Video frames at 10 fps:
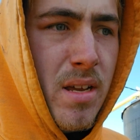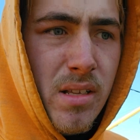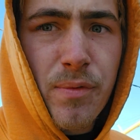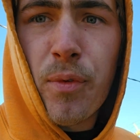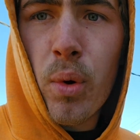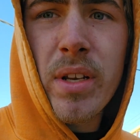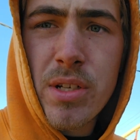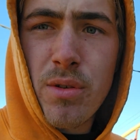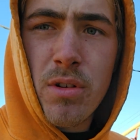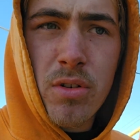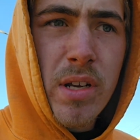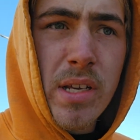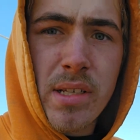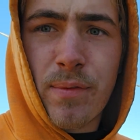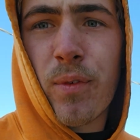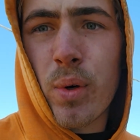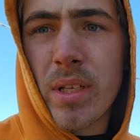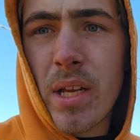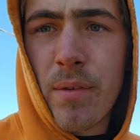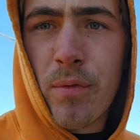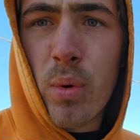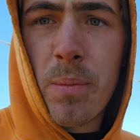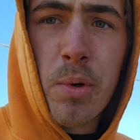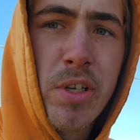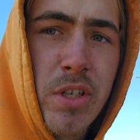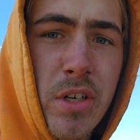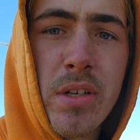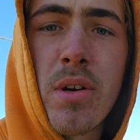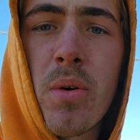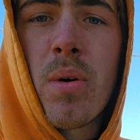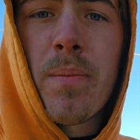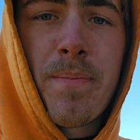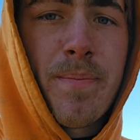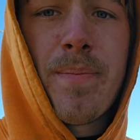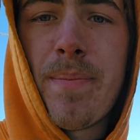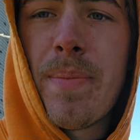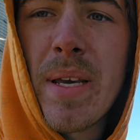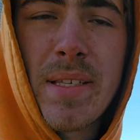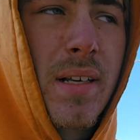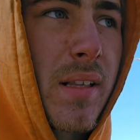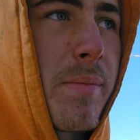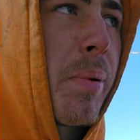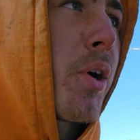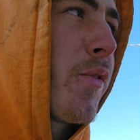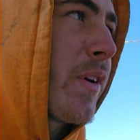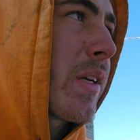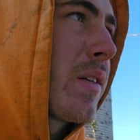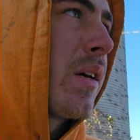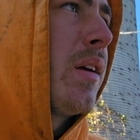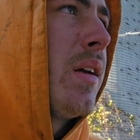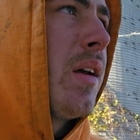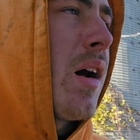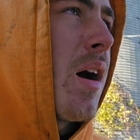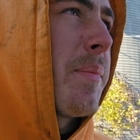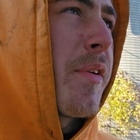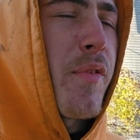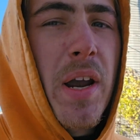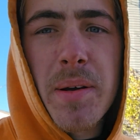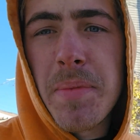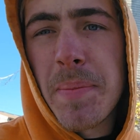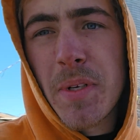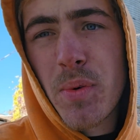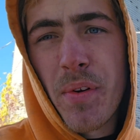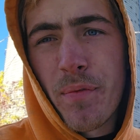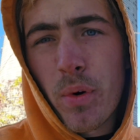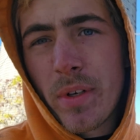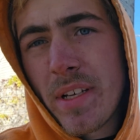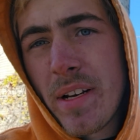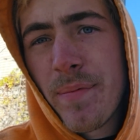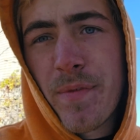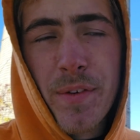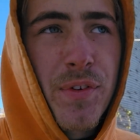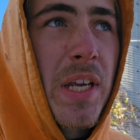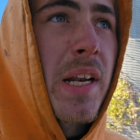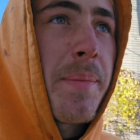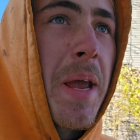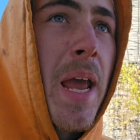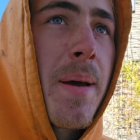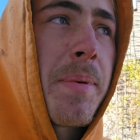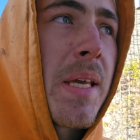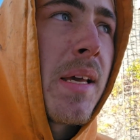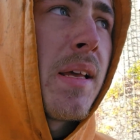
It's 42 degrees, 14.4 moisture, so basically perfect. If I can be between 14 and 15, I'm happy.